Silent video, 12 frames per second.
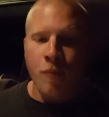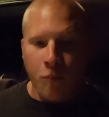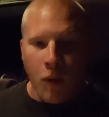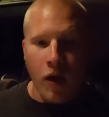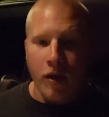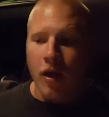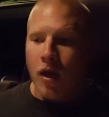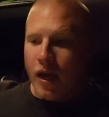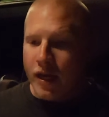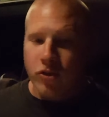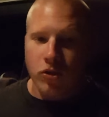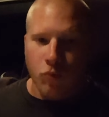But
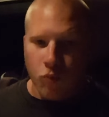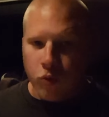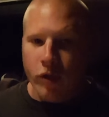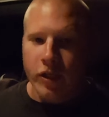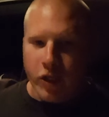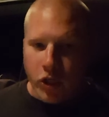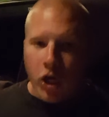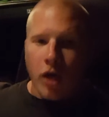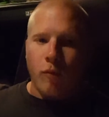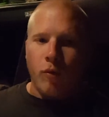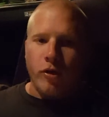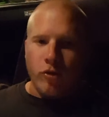it's really
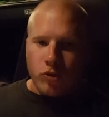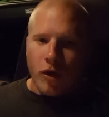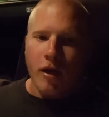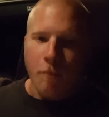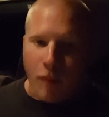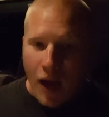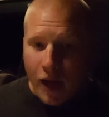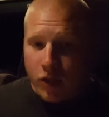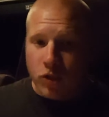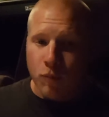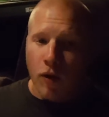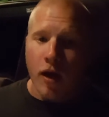good when you're trying to back a
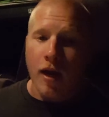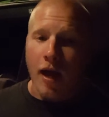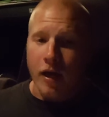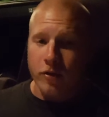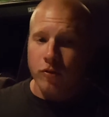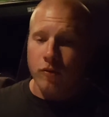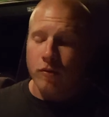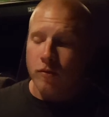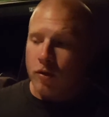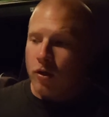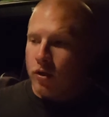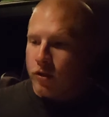spread axle,
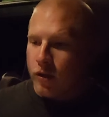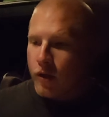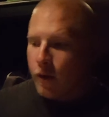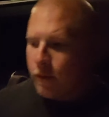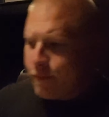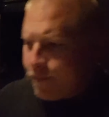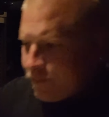you know.